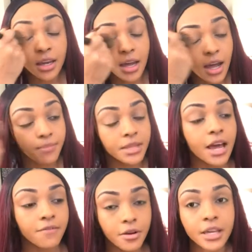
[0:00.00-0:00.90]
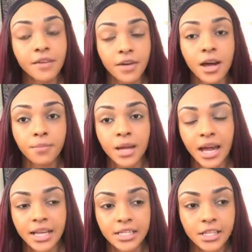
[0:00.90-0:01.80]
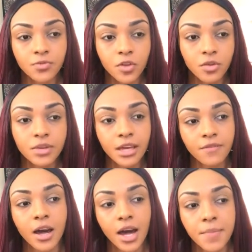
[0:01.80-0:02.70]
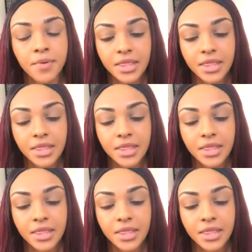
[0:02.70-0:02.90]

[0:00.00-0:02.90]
Never give up, guys, because when you give up,